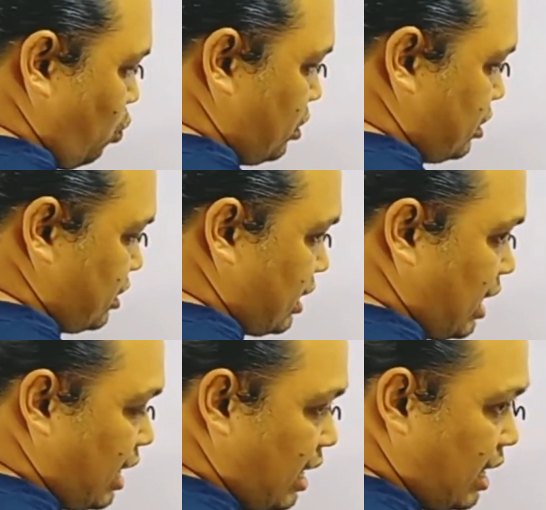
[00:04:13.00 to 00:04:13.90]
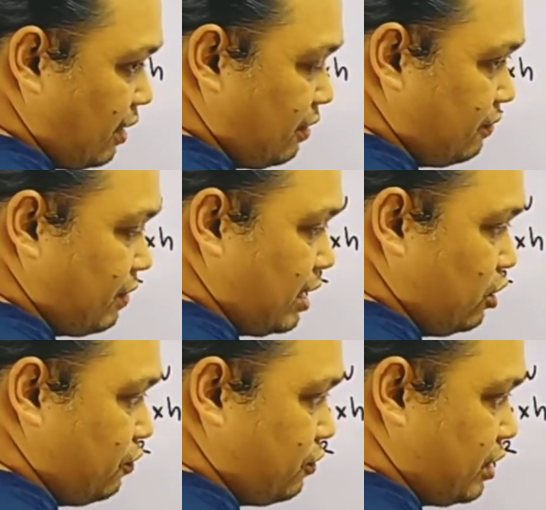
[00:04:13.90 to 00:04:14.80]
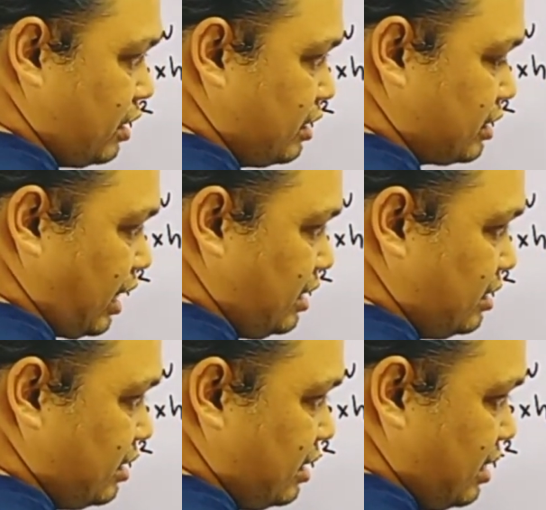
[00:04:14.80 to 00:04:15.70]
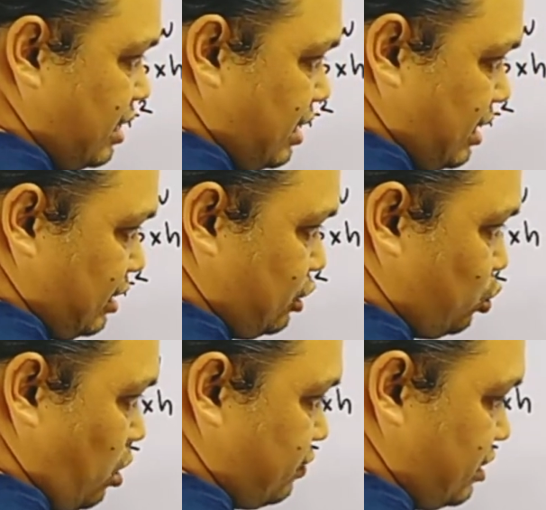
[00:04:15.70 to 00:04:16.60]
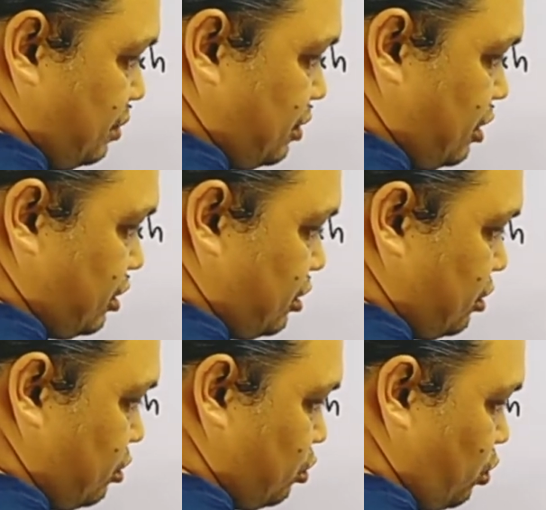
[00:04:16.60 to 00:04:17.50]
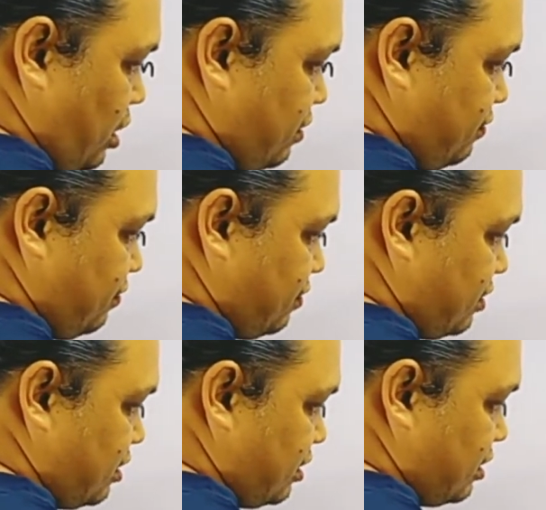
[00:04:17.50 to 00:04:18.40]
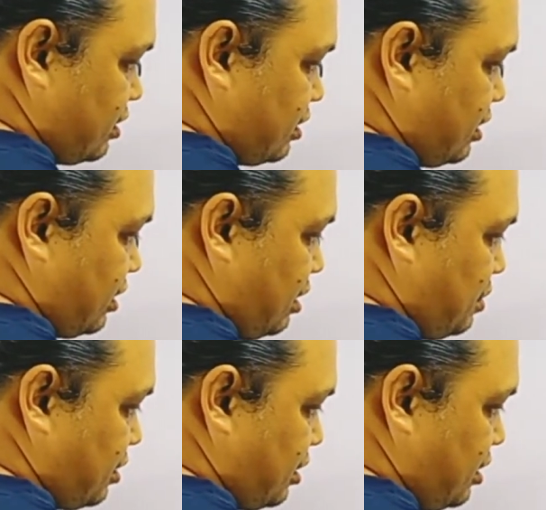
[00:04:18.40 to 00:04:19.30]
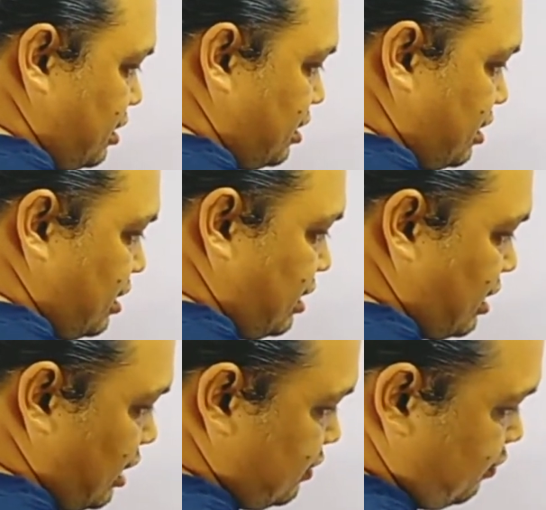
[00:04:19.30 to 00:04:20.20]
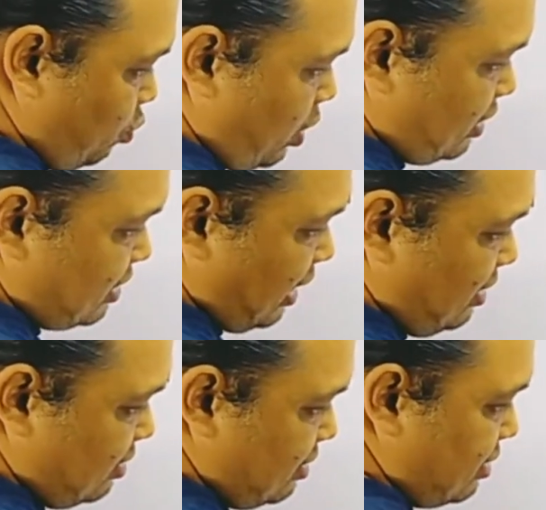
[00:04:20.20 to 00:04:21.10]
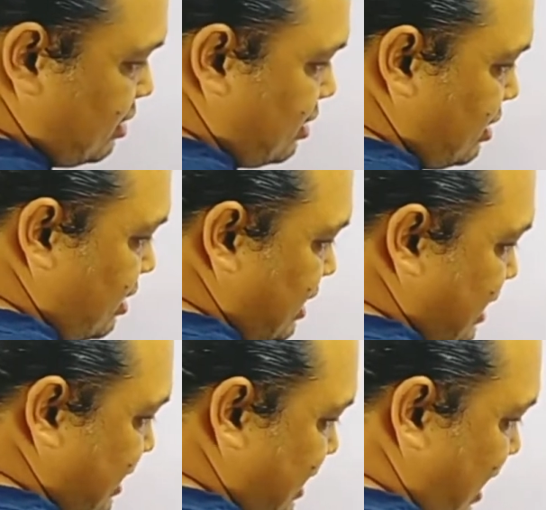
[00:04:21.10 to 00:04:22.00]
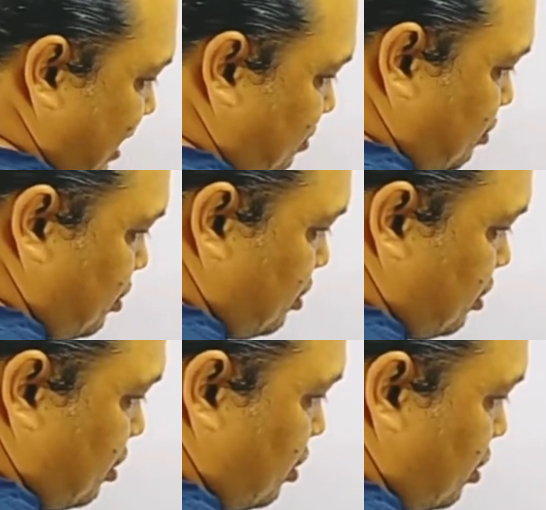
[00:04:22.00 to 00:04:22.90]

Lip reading: what is the value for the side? That's 12 centimeters. So 12 centimeter, that's for one side, times